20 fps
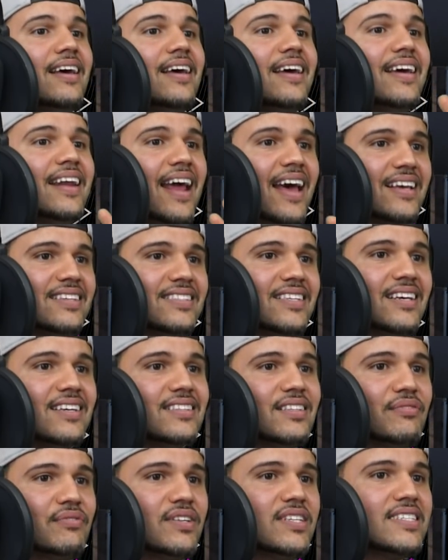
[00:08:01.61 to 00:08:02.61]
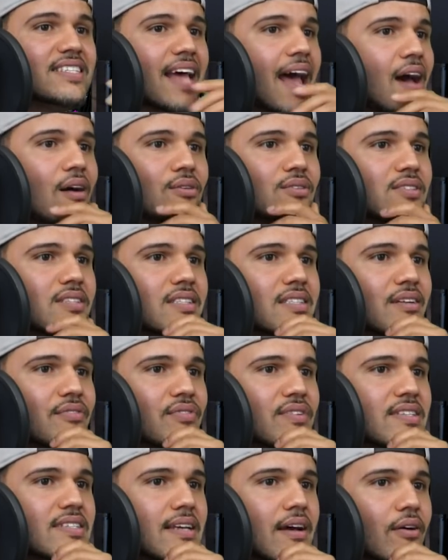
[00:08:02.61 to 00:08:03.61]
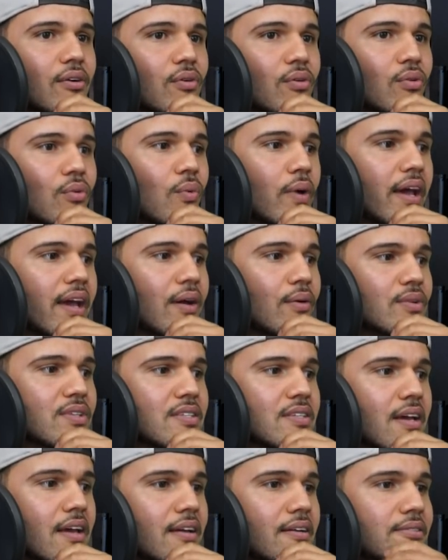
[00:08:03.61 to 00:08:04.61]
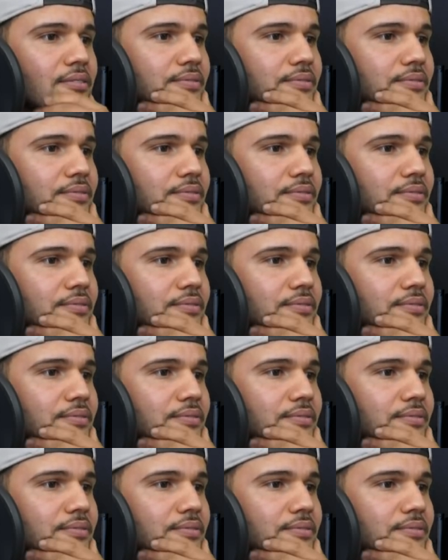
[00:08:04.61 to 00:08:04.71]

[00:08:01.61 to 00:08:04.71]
it has a different sound all the way, I would say.